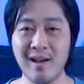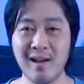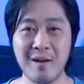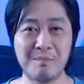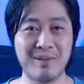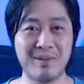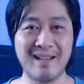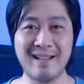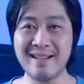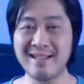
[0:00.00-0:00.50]

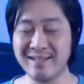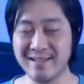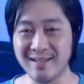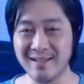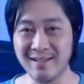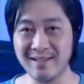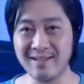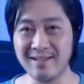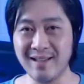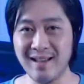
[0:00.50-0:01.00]

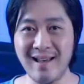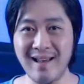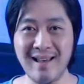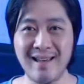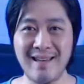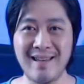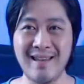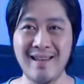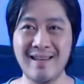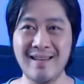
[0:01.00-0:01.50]
places
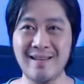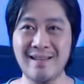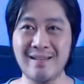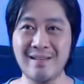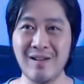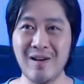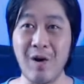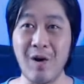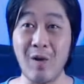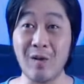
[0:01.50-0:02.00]

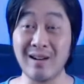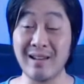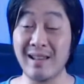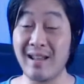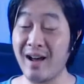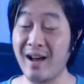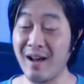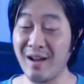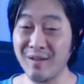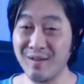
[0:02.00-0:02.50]
in our
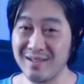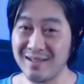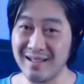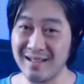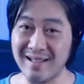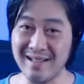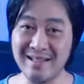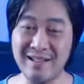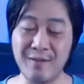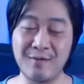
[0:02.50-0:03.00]
lives
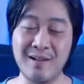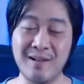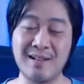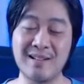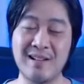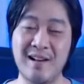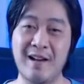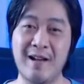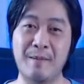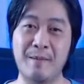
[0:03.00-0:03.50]
in
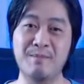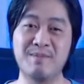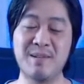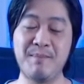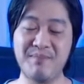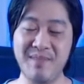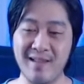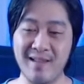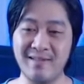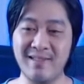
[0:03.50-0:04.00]
different times
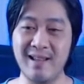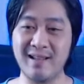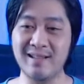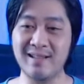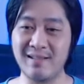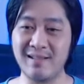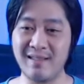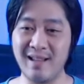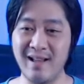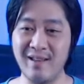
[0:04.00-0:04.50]
and things
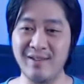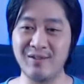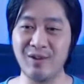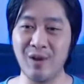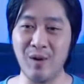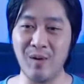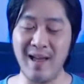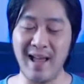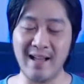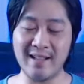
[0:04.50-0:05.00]
like that.
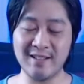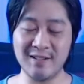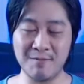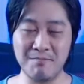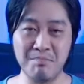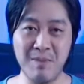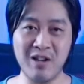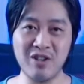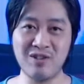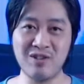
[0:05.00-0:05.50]
So as
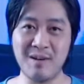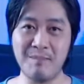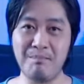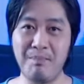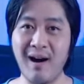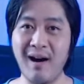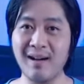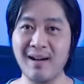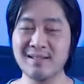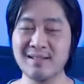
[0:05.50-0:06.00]
much
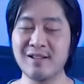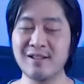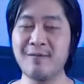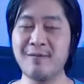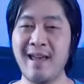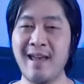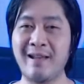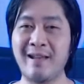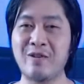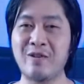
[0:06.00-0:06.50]

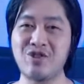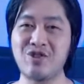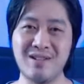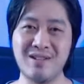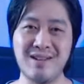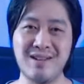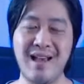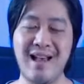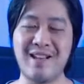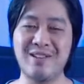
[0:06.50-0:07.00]
positive
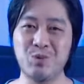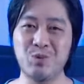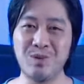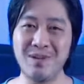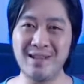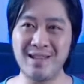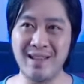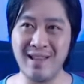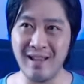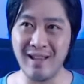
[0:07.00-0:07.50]
energy as
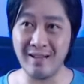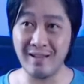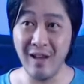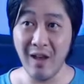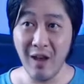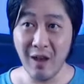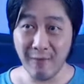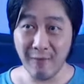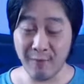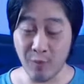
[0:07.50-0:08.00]
we can
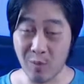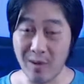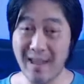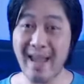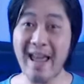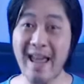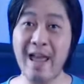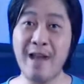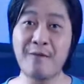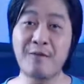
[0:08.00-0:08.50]
for
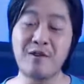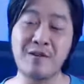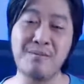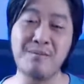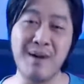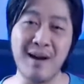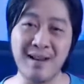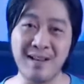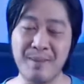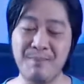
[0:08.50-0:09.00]

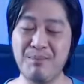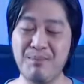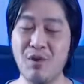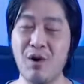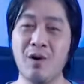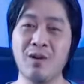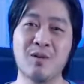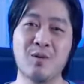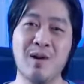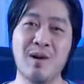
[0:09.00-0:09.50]
everybody
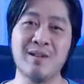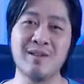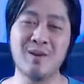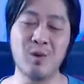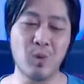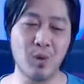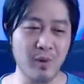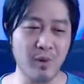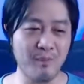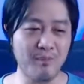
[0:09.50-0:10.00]
all around
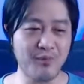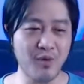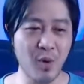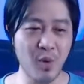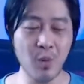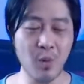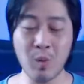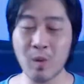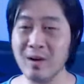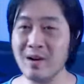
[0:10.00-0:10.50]
the world.
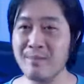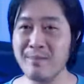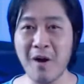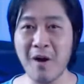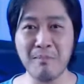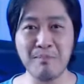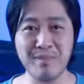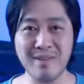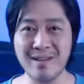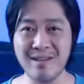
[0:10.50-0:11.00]
Don't worry
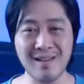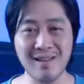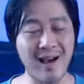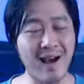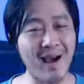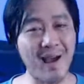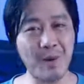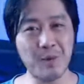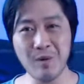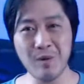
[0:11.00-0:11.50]
about me.
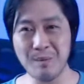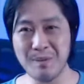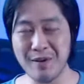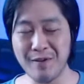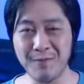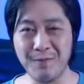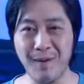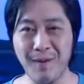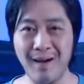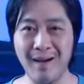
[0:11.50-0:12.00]
I will
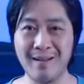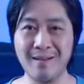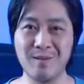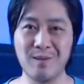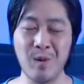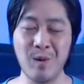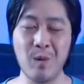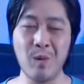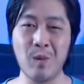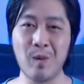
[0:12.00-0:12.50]
be fine.
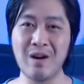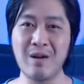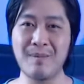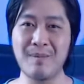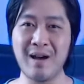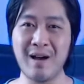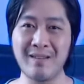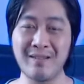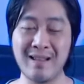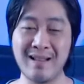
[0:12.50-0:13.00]
Don't worry
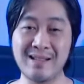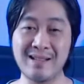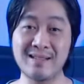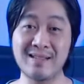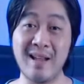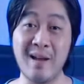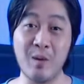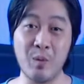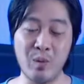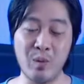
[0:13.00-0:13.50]
about things
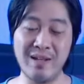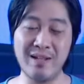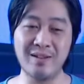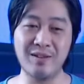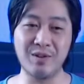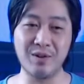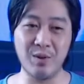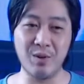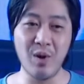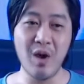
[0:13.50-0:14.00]
that we
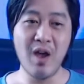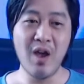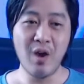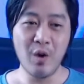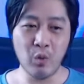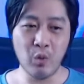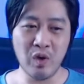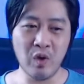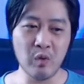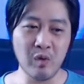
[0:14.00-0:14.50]
do.
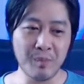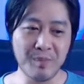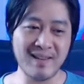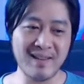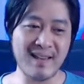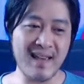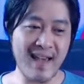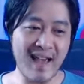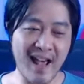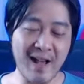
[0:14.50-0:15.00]
We will
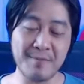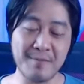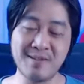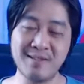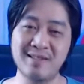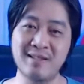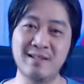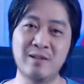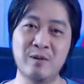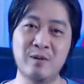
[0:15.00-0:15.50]
be
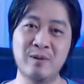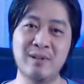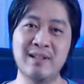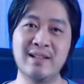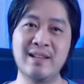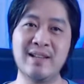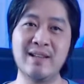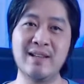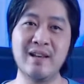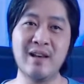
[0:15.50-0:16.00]

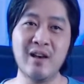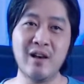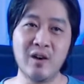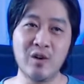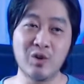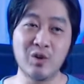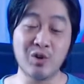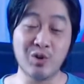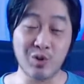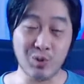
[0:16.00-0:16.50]
absolutely
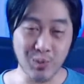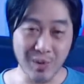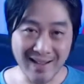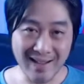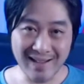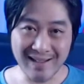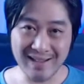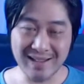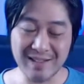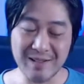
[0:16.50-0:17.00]

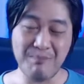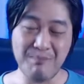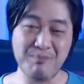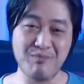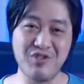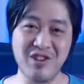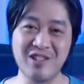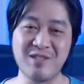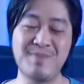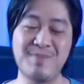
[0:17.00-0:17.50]
great
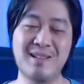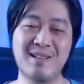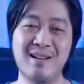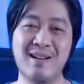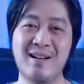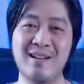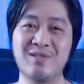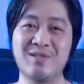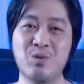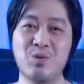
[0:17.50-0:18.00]
just
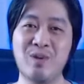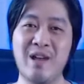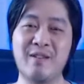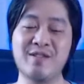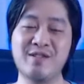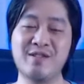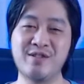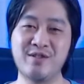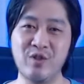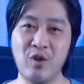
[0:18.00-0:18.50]
because we
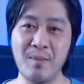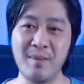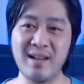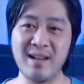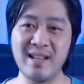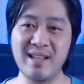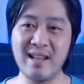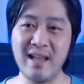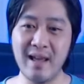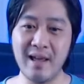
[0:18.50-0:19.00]
have so
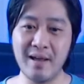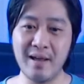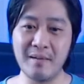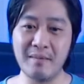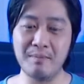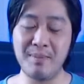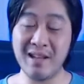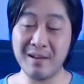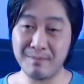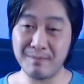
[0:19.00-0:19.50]
many
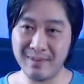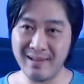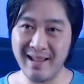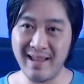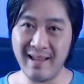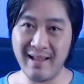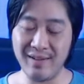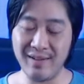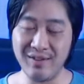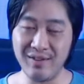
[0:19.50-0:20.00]
big
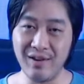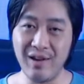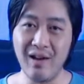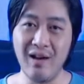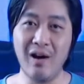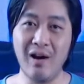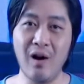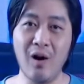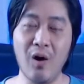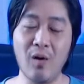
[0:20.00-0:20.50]
plans
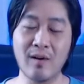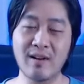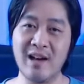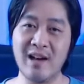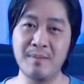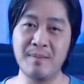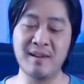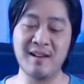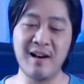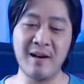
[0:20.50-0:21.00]
all
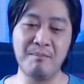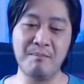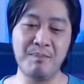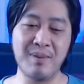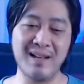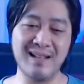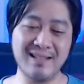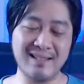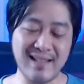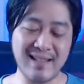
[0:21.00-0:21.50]
coming up.
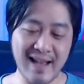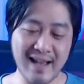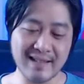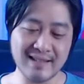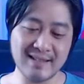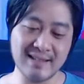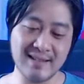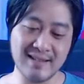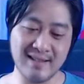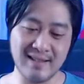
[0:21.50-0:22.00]
But
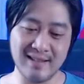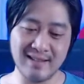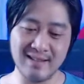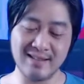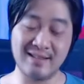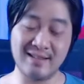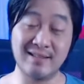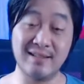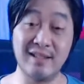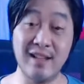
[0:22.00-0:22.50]
yes, this
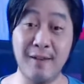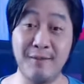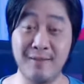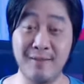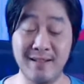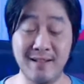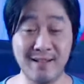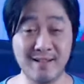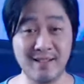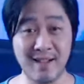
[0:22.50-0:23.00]
is
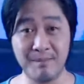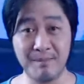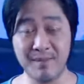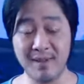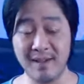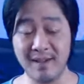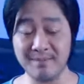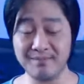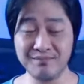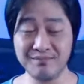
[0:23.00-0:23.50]
definitely
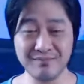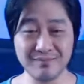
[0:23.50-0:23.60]
something